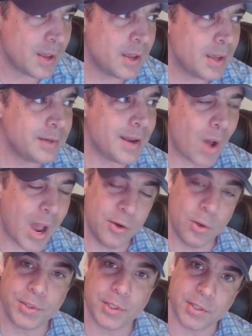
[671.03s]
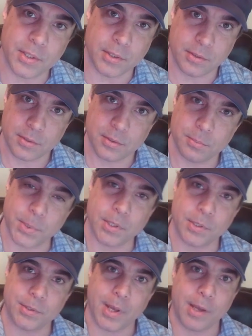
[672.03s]
Now, I know what this is
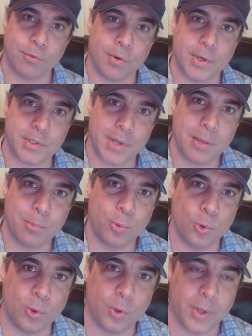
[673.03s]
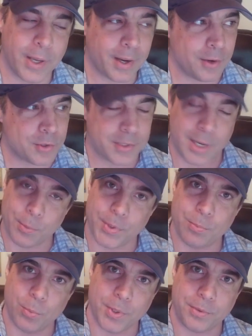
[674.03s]
because I run a stake pool and I understand
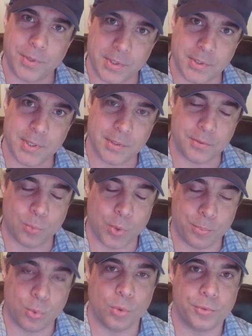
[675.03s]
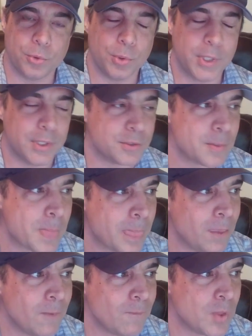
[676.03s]
what this is, what PoolTool is.
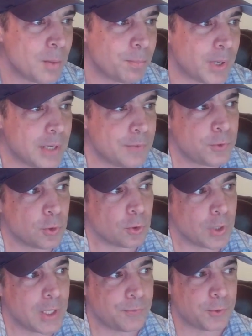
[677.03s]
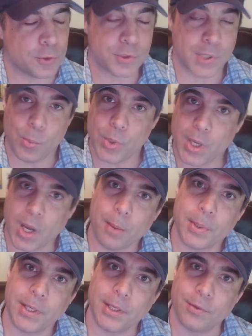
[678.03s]
But if you're someone
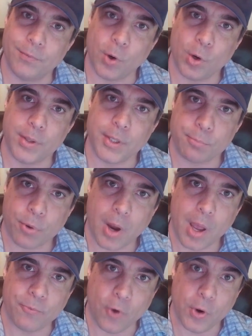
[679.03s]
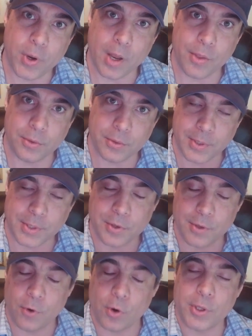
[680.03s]
coming into that's going
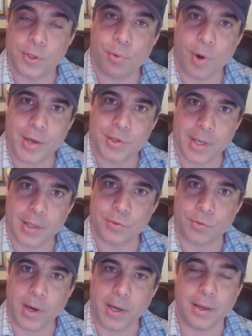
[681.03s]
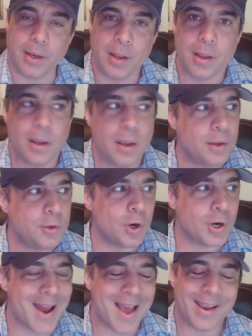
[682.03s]
to vote on these projects, right?
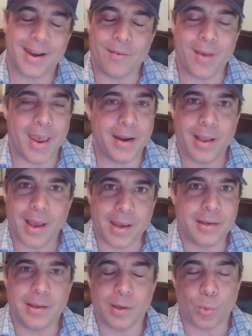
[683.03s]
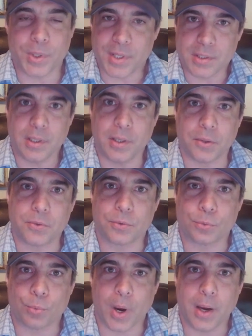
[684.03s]
You're not going to have any idea what this
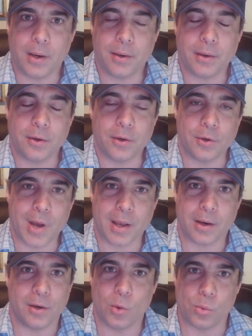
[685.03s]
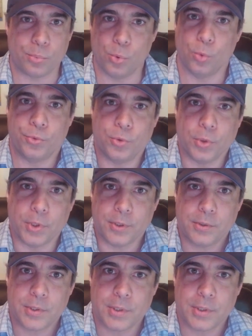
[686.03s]
is, right? You're not going to know what PoolTool is.